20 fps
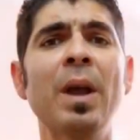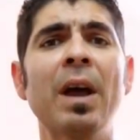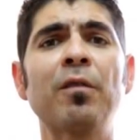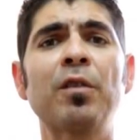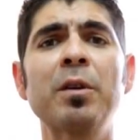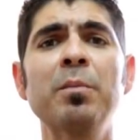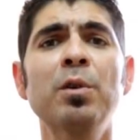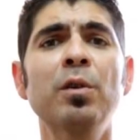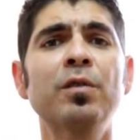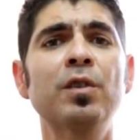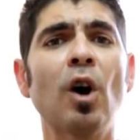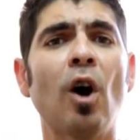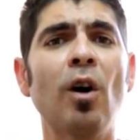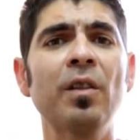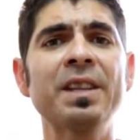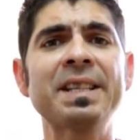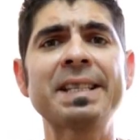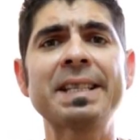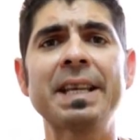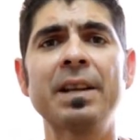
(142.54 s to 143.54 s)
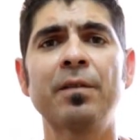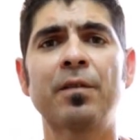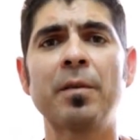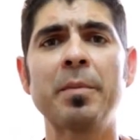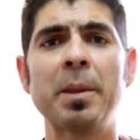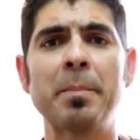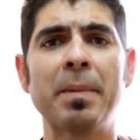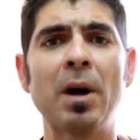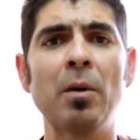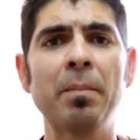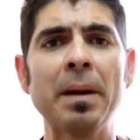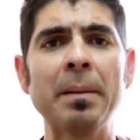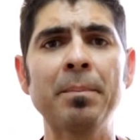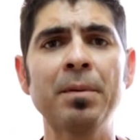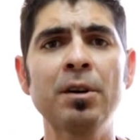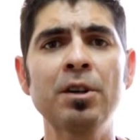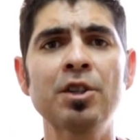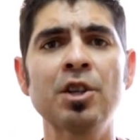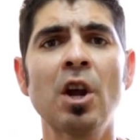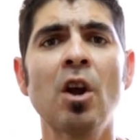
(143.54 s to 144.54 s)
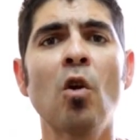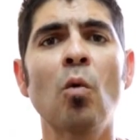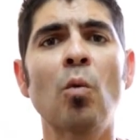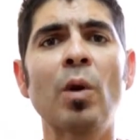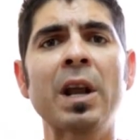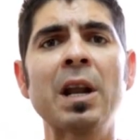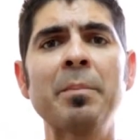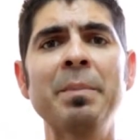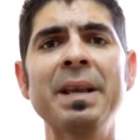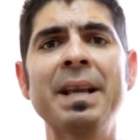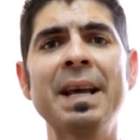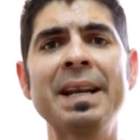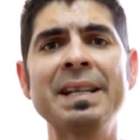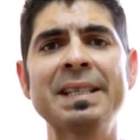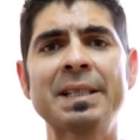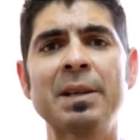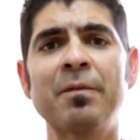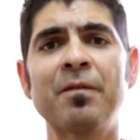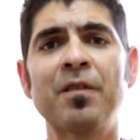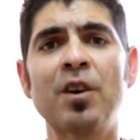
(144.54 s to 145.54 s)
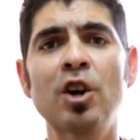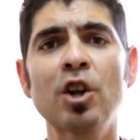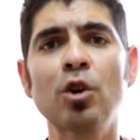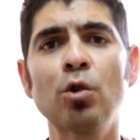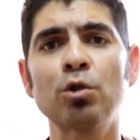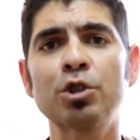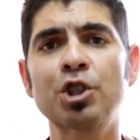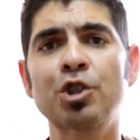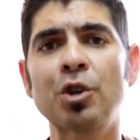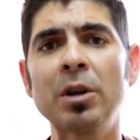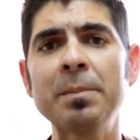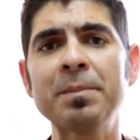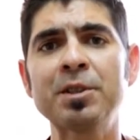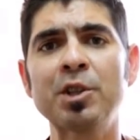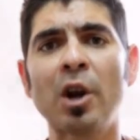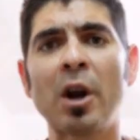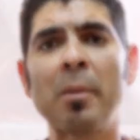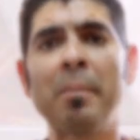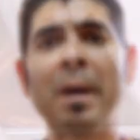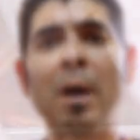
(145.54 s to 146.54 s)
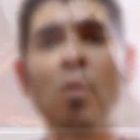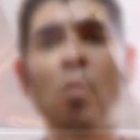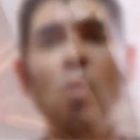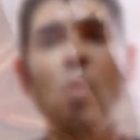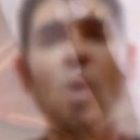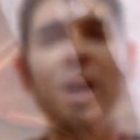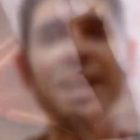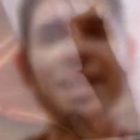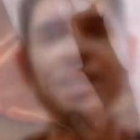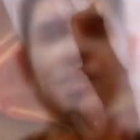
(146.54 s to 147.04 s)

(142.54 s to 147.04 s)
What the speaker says: you have removed all the skin from the bell peppers, we're gonna be cutting some vertical strips that are about 1